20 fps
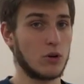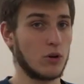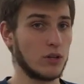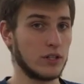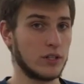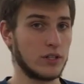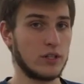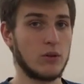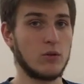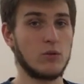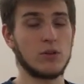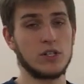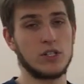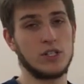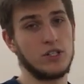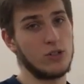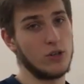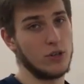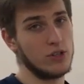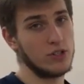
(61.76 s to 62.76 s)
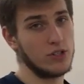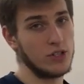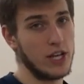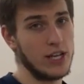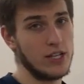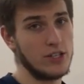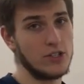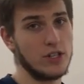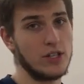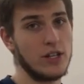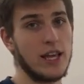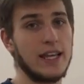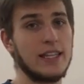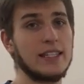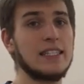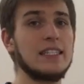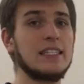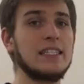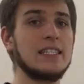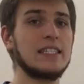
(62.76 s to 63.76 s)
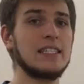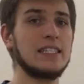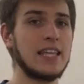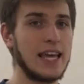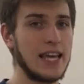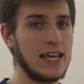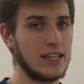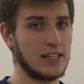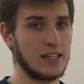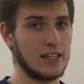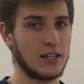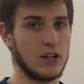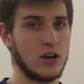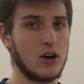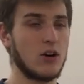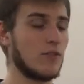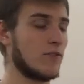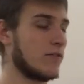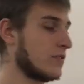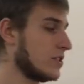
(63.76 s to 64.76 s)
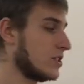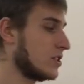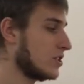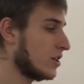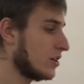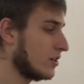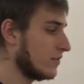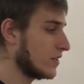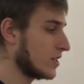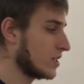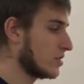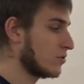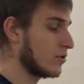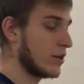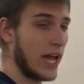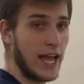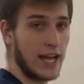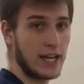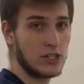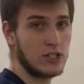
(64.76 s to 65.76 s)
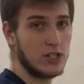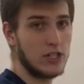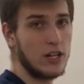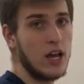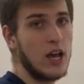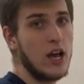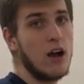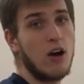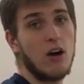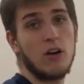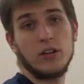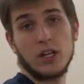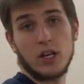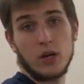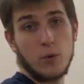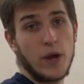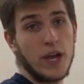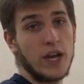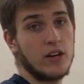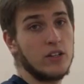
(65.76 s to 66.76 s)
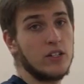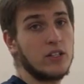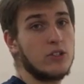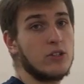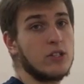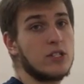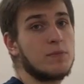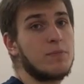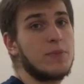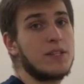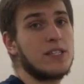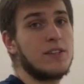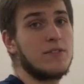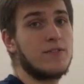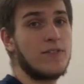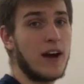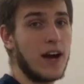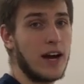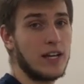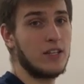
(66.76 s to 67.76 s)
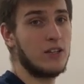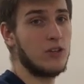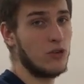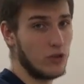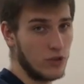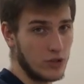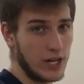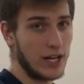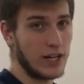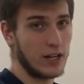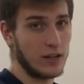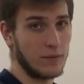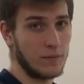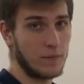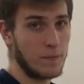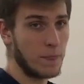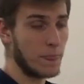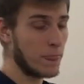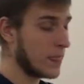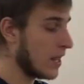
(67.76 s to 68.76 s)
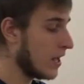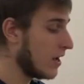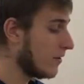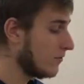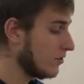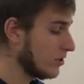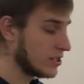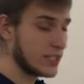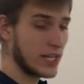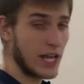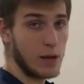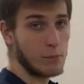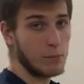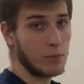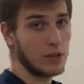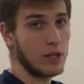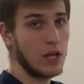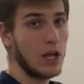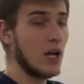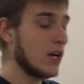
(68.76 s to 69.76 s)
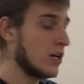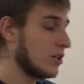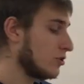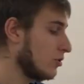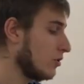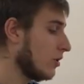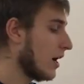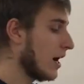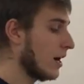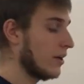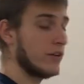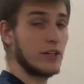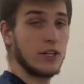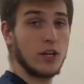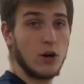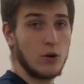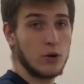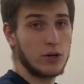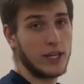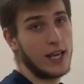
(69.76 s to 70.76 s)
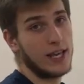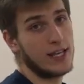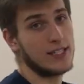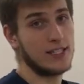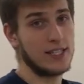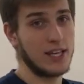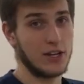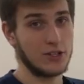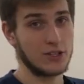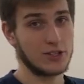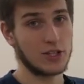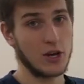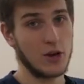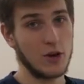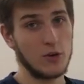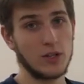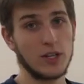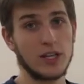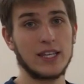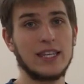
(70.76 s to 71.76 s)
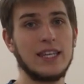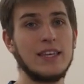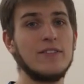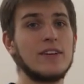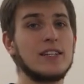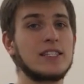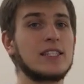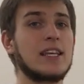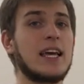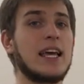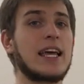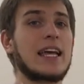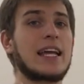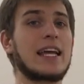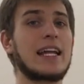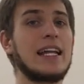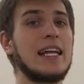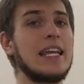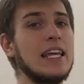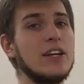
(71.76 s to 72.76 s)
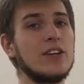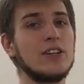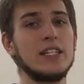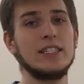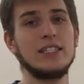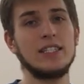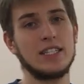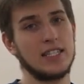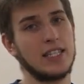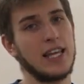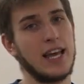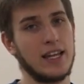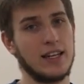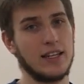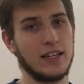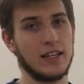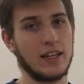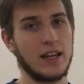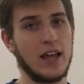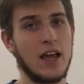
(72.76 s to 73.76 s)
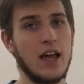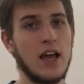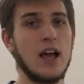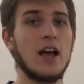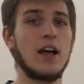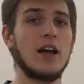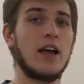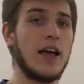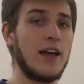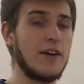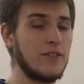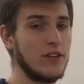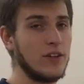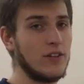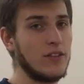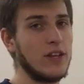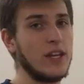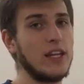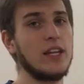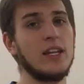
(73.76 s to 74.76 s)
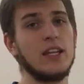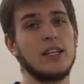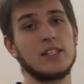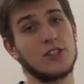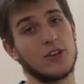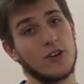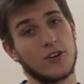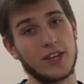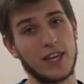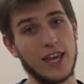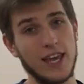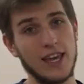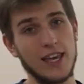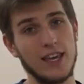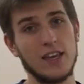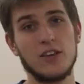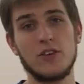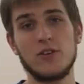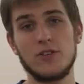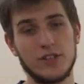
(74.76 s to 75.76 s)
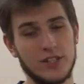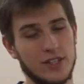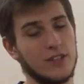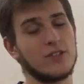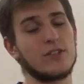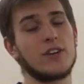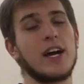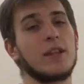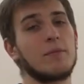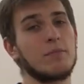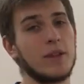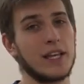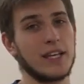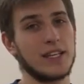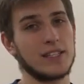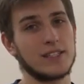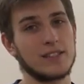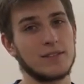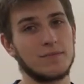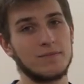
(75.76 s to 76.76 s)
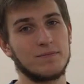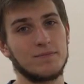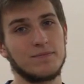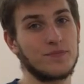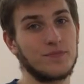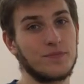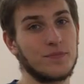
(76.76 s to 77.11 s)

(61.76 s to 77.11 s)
crawler, or search engine an understanding of server's reaction on a query to a specified URL. For example, 200 OK status code give us a clear understanding. Everything is OK, you're at the right place.